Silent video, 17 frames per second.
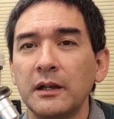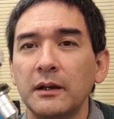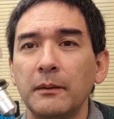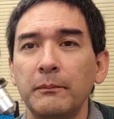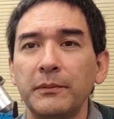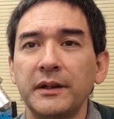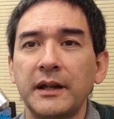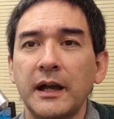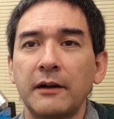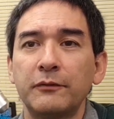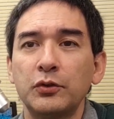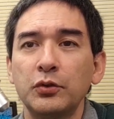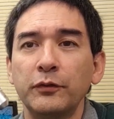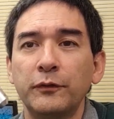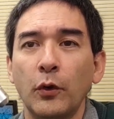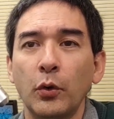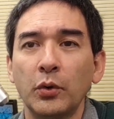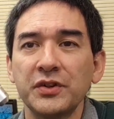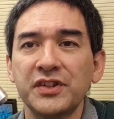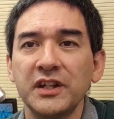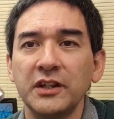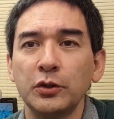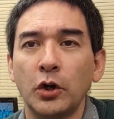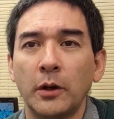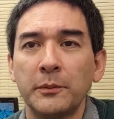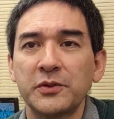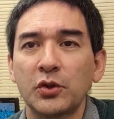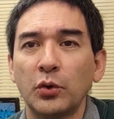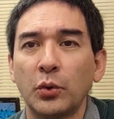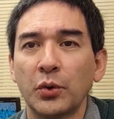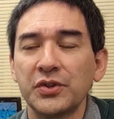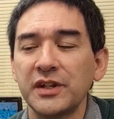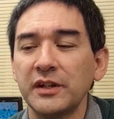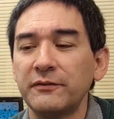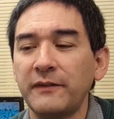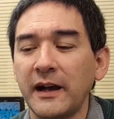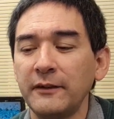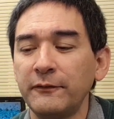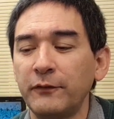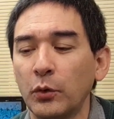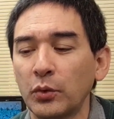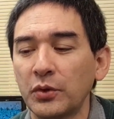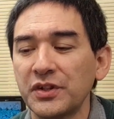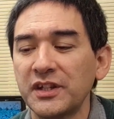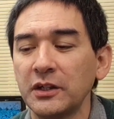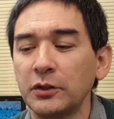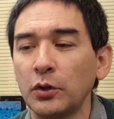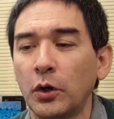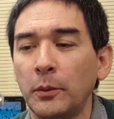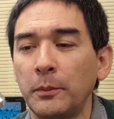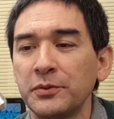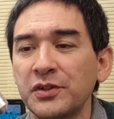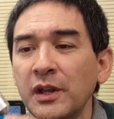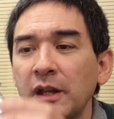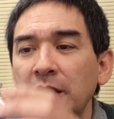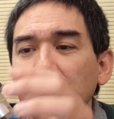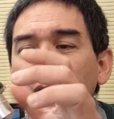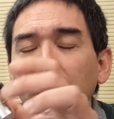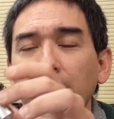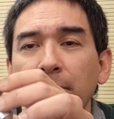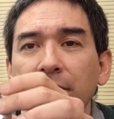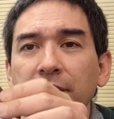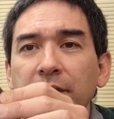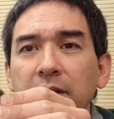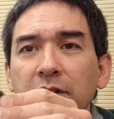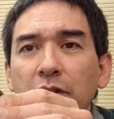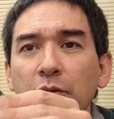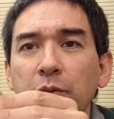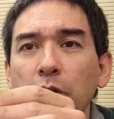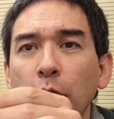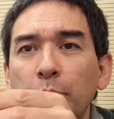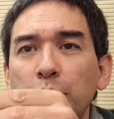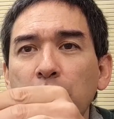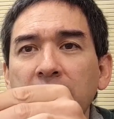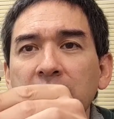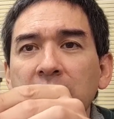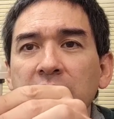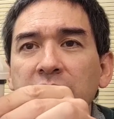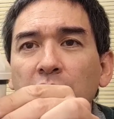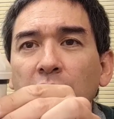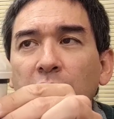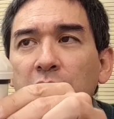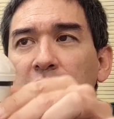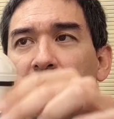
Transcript: um, that have two focusing knobs, coarse and fine focusing knobs, um, three objectives over